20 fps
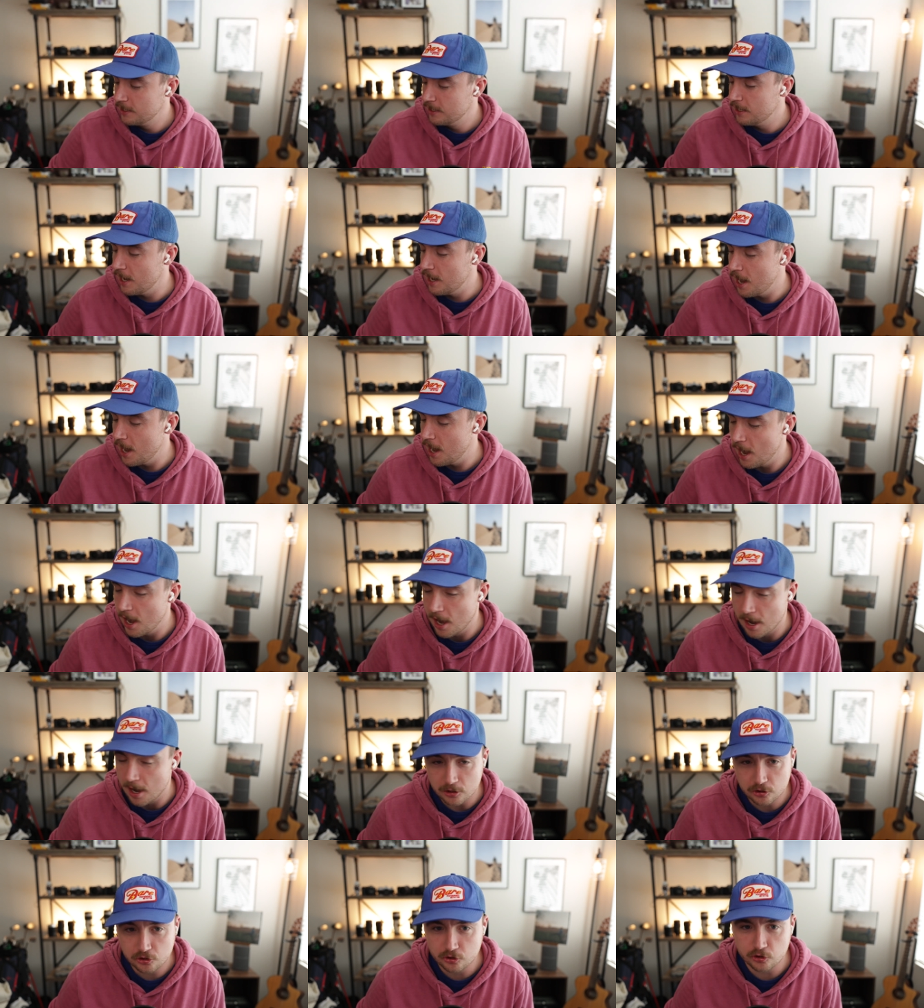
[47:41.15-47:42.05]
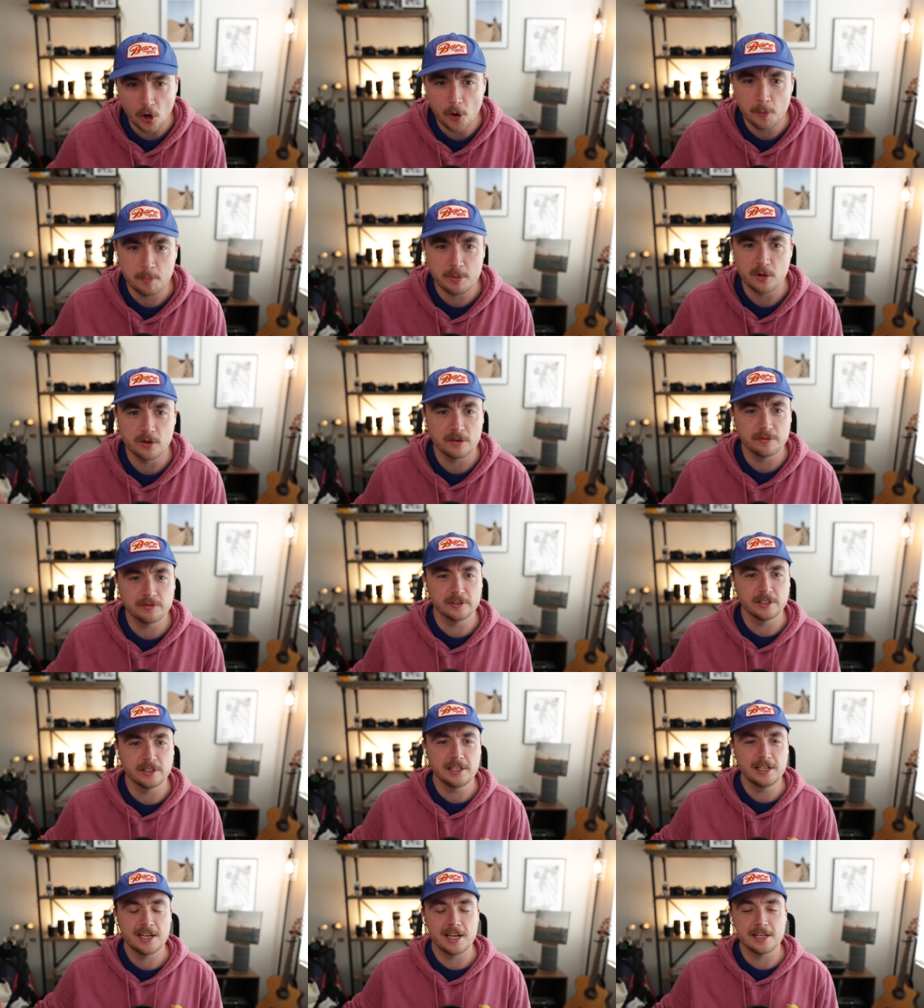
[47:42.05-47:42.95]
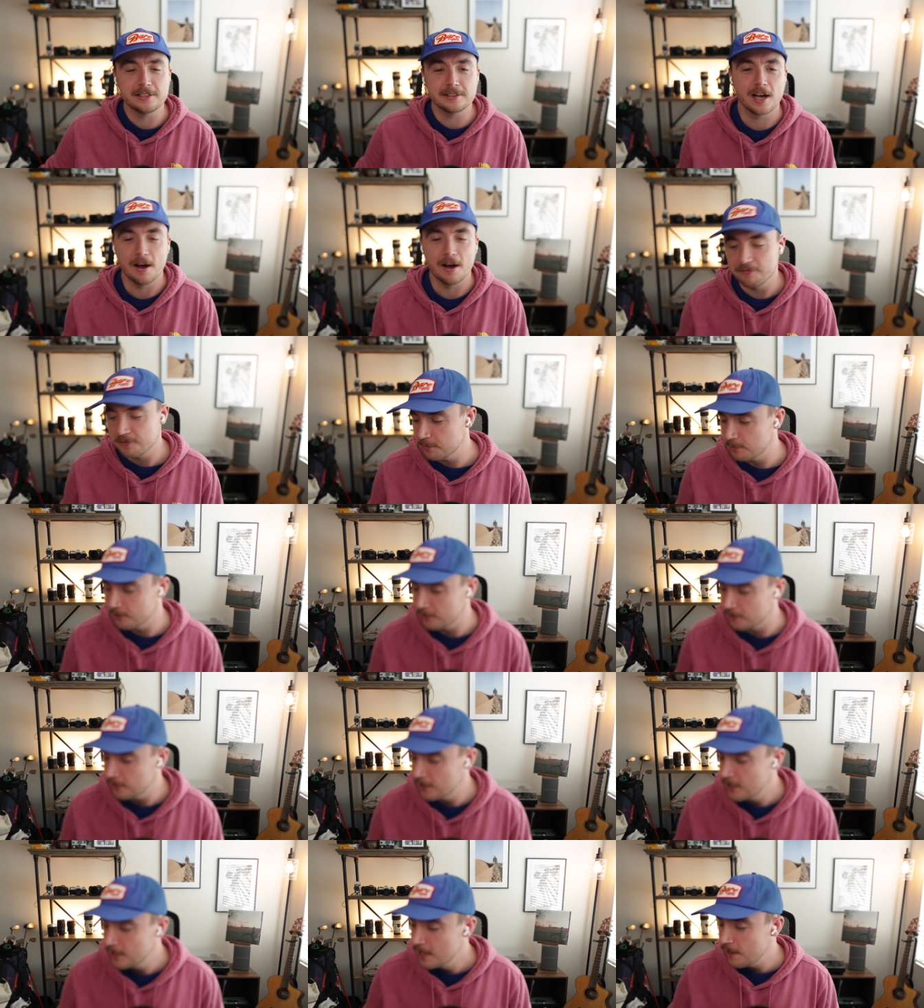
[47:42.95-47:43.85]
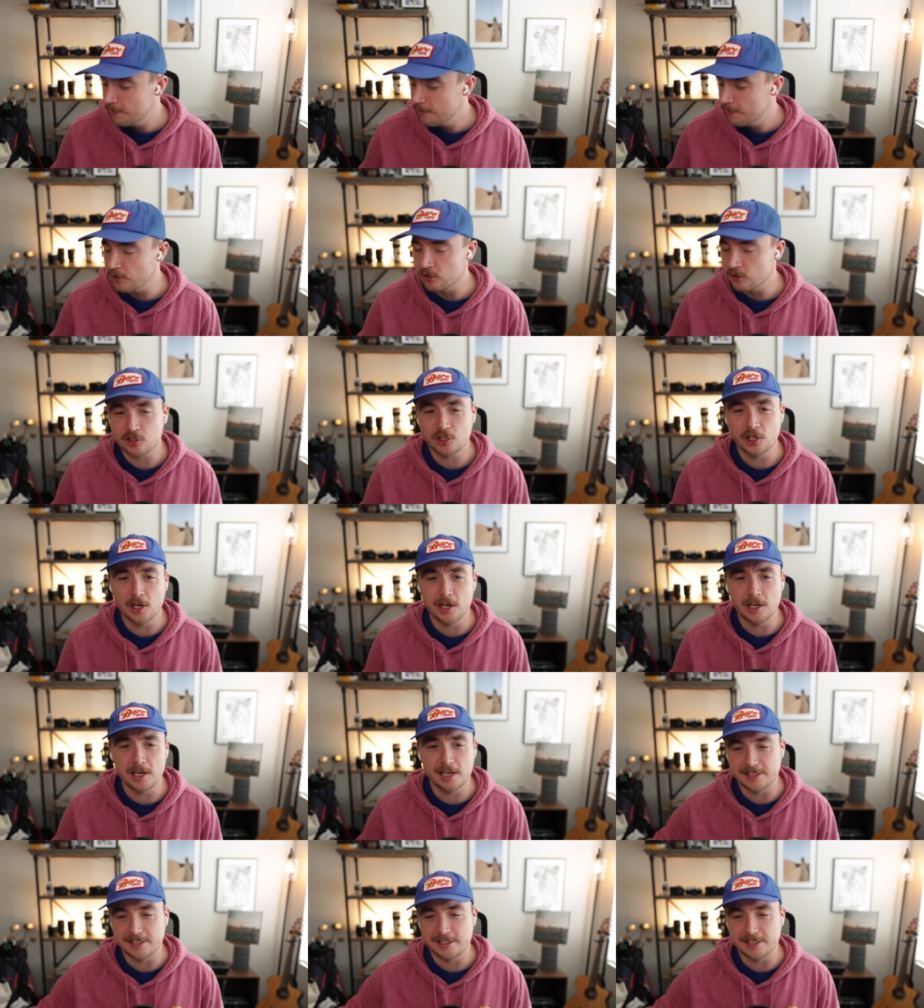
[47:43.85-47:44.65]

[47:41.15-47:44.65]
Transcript: uh, so beautifully. It's comfortable, feels good, it's